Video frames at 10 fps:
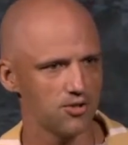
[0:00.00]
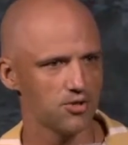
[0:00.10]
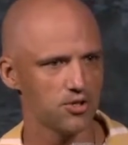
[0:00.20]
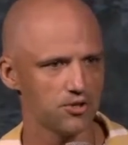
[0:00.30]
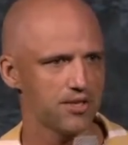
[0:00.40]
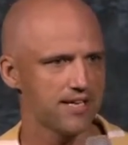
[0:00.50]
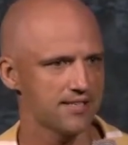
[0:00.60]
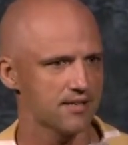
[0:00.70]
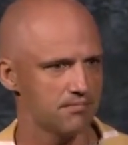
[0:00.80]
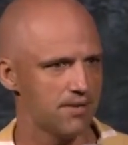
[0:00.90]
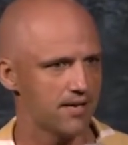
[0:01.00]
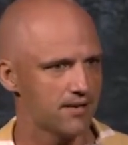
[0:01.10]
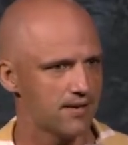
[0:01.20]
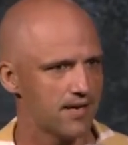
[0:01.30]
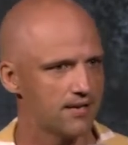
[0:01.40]
can create something
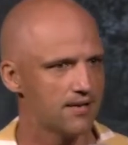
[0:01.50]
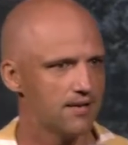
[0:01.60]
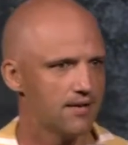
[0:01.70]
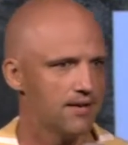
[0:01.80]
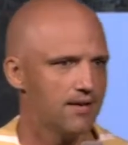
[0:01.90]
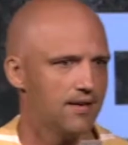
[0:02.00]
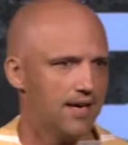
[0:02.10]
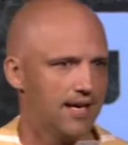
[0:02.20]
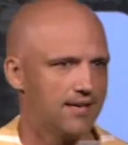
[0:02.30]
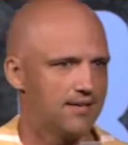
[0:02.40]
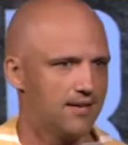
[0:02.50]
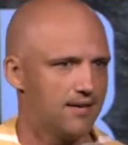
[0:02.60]
better, and